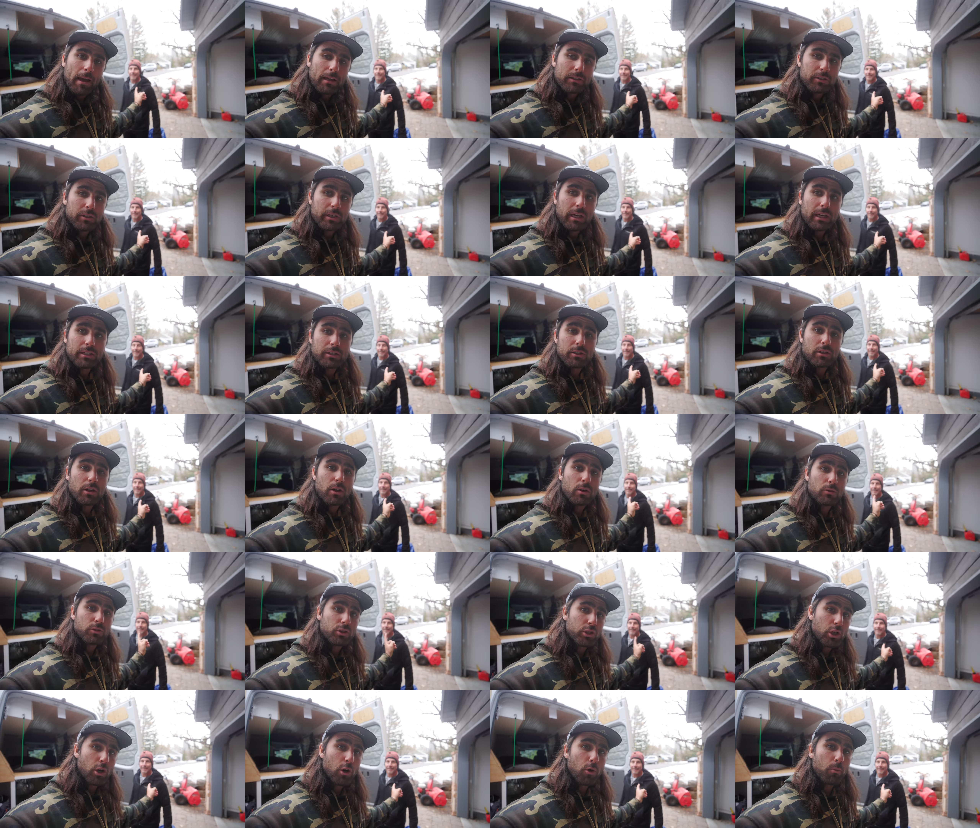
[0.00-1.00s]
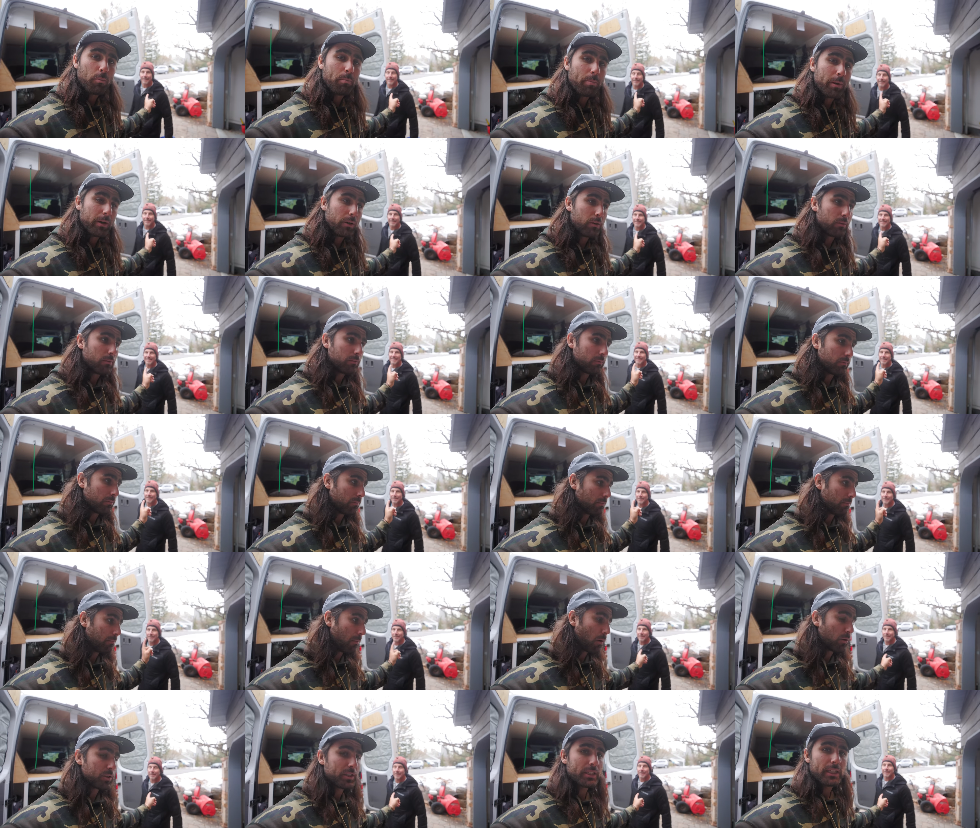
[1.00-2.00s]
as you guys know, Joe built
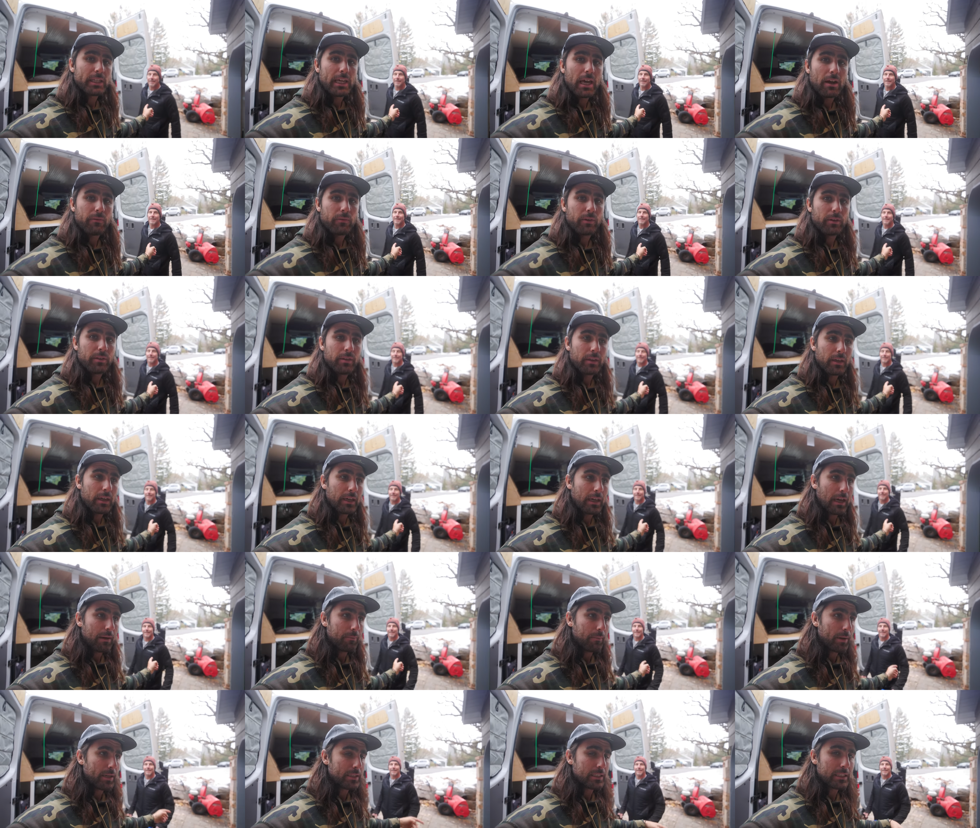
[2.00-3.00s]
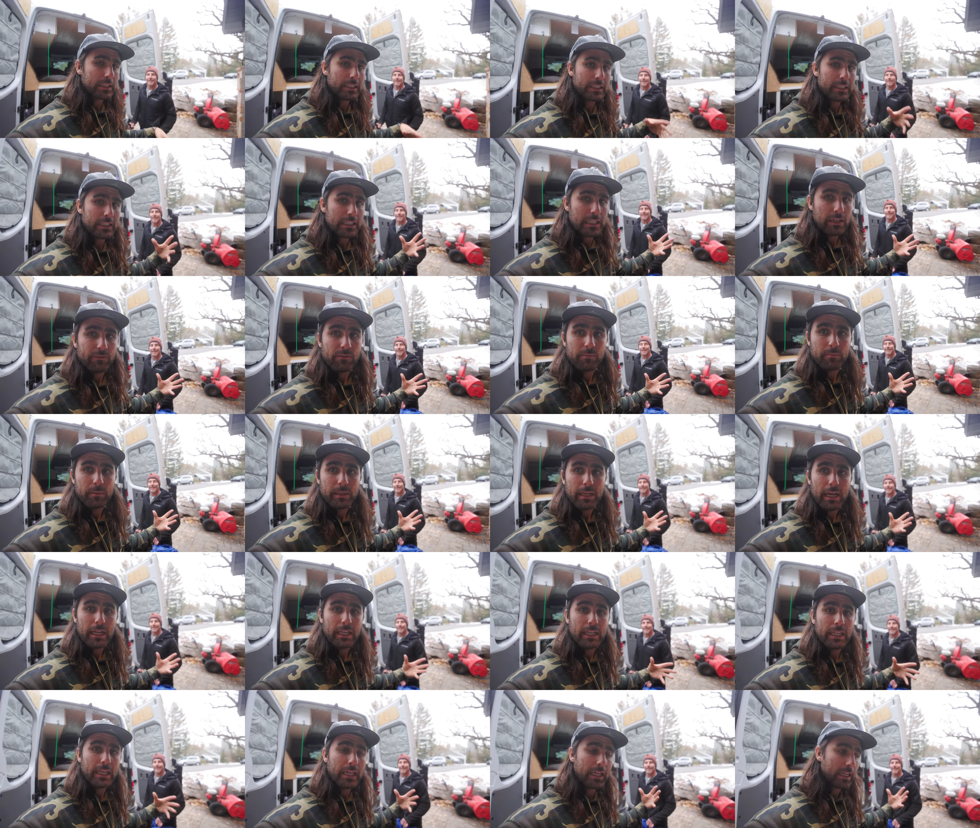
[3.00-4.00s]
mostly everything. I basically just give him the
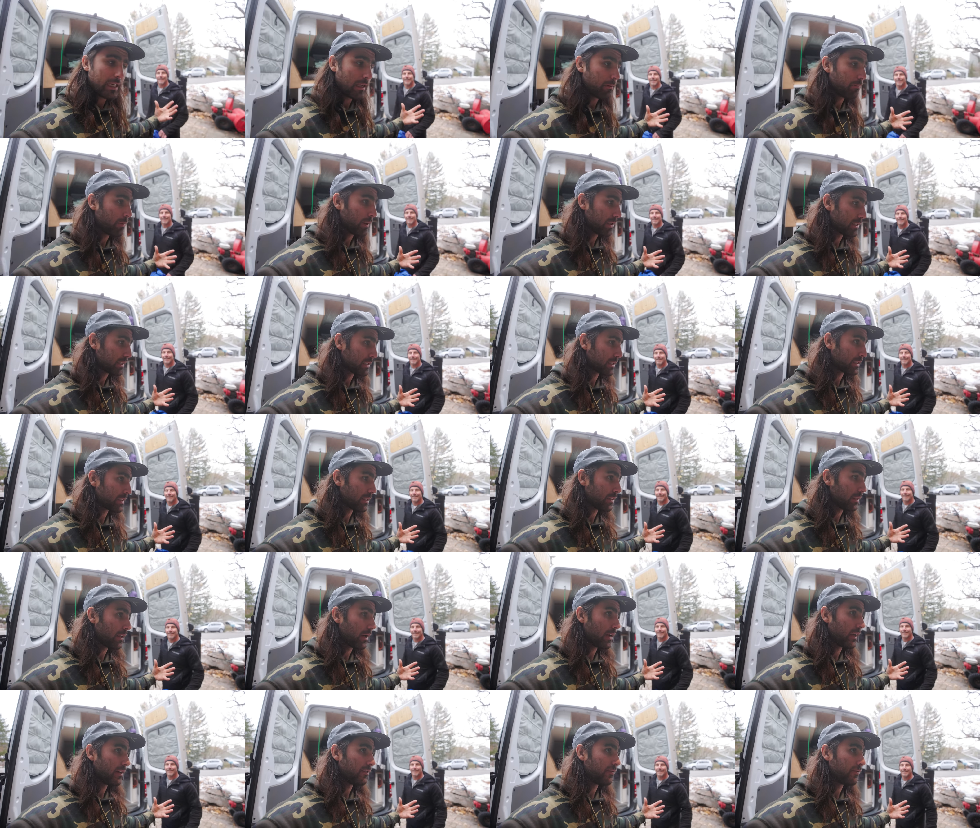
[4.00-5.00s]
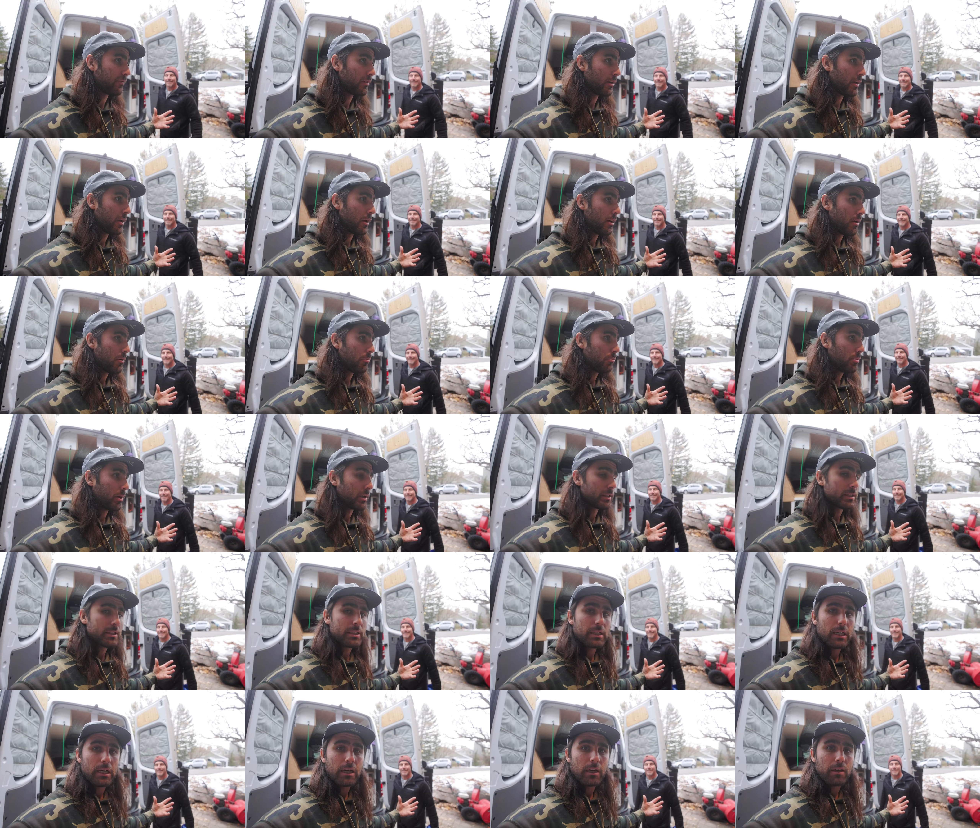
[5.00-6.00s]
idea and he brings it to life.
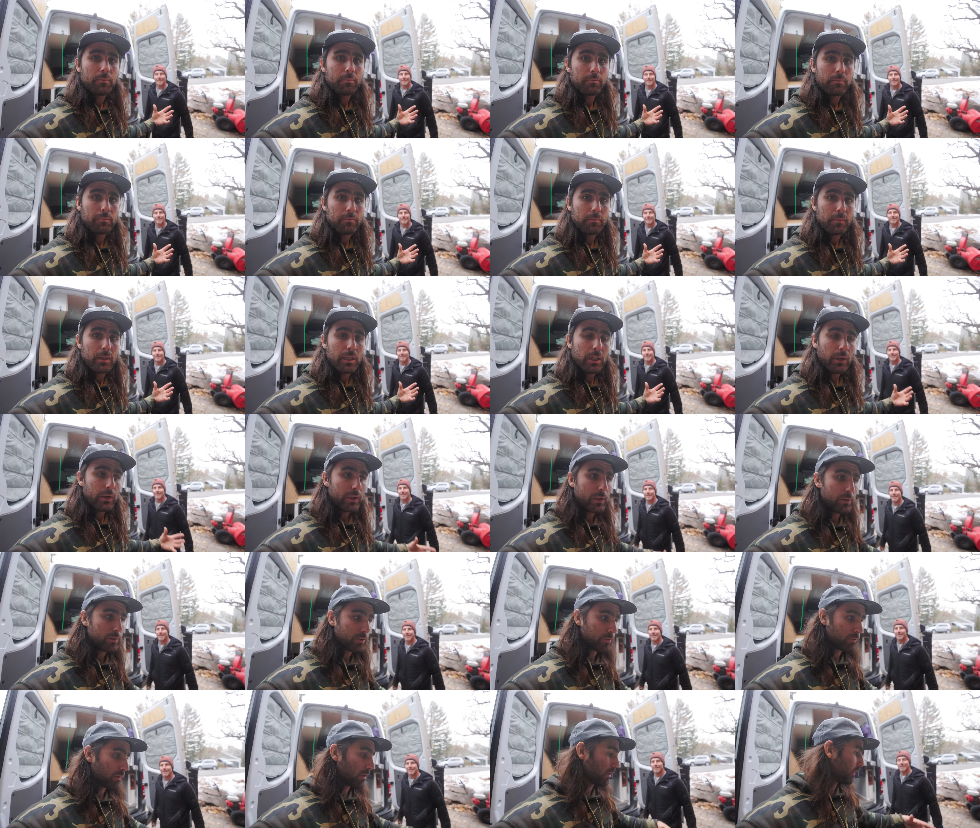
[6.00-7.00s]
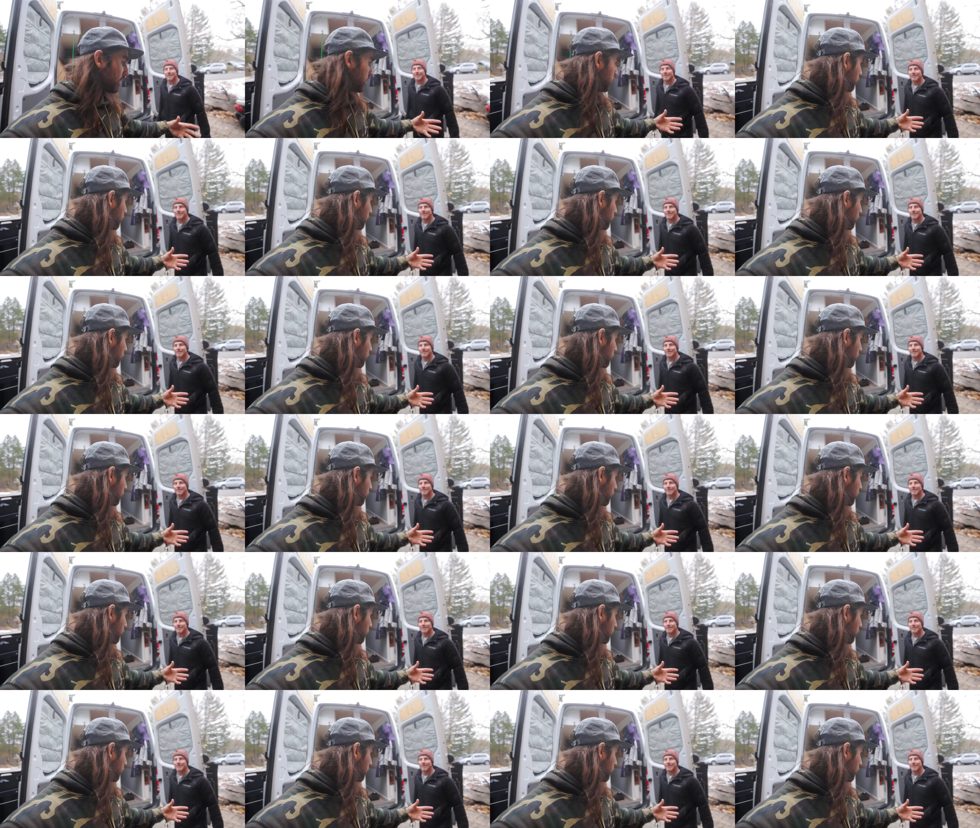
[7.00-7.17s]
But you know, he was really the